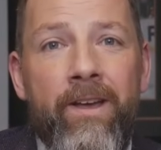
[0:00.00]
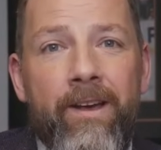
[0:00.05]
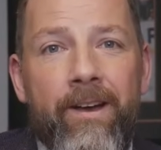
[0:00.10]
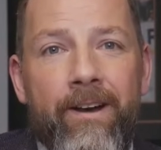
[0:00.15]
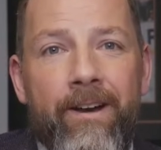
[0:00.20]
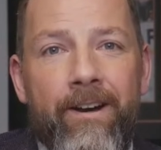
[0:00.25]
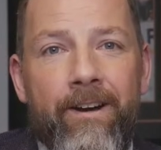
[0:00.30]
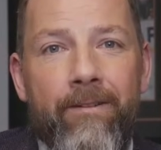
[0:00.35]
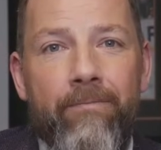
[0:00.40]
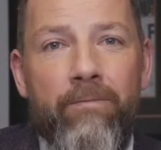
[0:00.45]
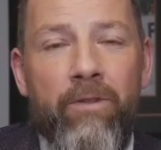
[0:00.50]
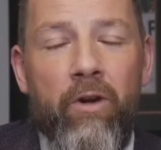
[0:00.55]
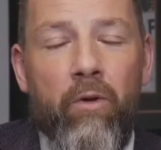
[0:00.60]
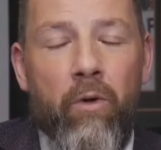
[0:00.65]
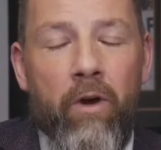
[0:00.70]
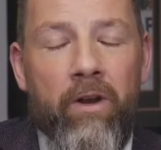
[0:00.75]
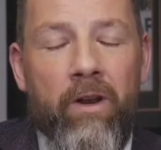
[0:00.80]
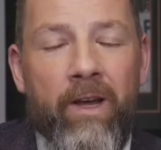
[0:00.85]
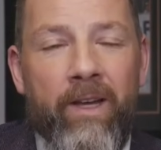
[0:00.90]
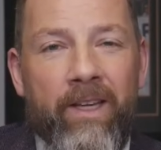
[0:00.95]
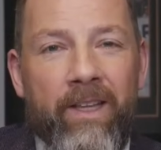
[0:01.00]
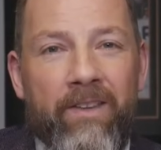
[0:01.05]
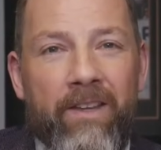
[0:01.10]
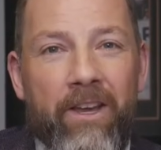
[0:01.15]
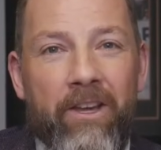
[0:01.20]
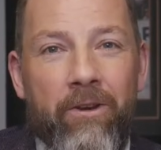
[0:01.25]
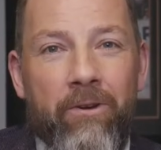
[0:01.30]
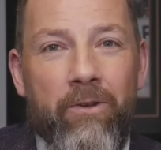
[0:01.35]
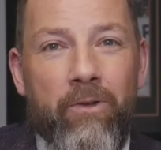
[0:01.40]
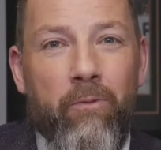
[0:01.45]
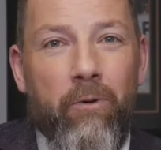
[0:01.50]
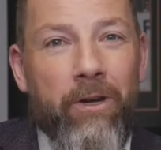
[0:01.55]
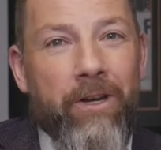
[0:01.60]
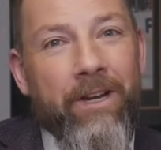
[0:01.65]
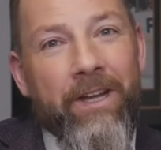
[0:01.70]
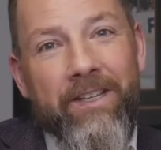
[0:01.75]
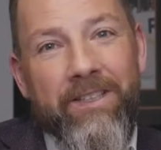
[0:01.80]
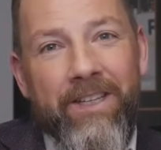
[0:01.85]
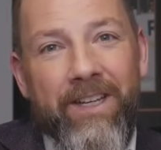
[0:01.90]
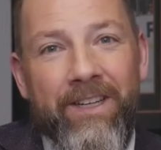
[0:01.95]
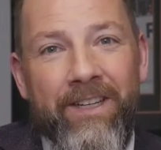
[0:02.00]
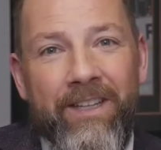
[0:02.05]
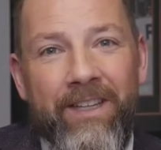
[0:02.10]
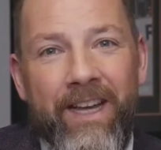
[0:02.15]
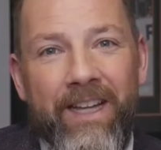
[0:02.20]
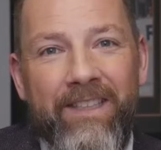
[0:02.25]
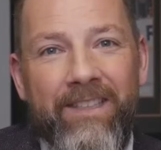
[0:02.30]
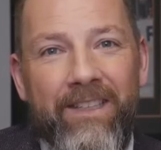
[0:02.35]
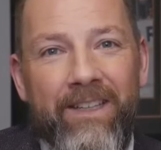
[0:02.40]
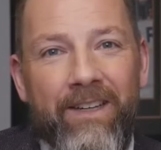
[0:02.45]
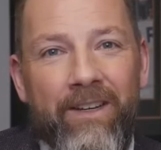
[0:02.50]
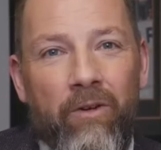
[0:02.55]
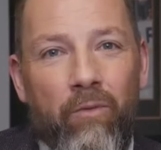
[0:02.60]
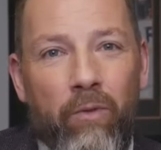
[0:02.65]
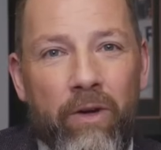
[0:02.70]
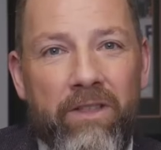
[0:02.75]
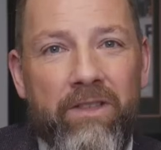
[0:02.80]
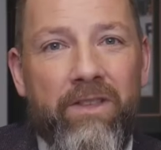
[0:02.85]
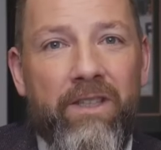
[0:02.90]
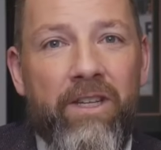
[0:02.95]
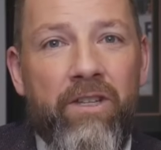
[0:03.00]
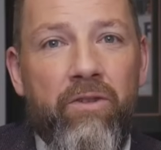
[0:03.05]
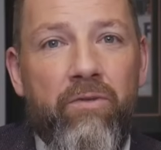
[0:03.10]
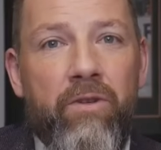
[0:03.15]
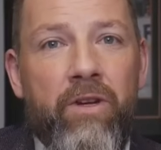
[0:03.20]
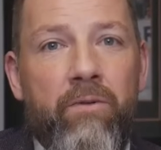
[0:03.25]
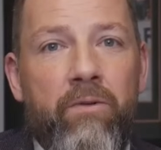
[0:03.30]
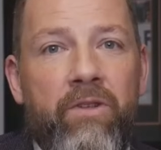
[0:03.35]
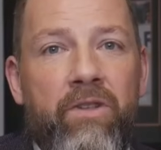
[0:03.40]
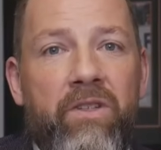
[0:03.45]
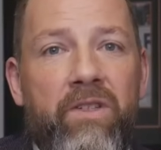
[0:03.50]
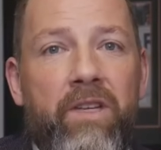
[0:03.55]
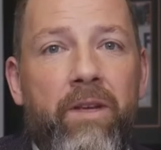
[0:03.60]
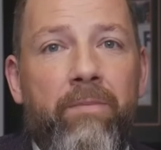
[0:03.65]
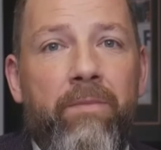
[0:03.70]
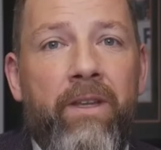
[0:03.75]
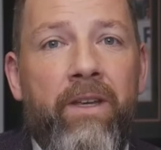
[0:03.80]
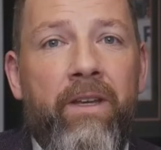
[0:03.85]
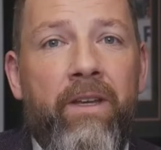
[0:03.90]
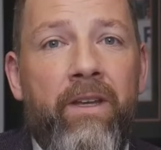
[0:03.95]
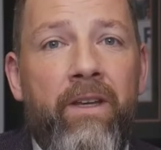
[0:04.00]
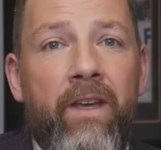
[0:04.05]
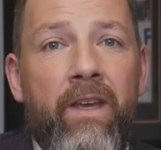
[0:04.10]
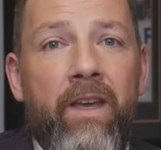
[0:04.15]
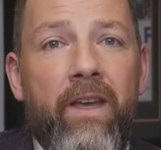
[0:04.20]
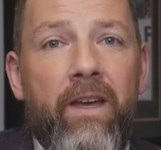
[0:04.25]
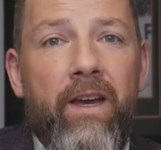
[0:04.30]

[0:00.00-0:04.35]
What I can tell you is what it isn't, and that's a wrist injury, which is something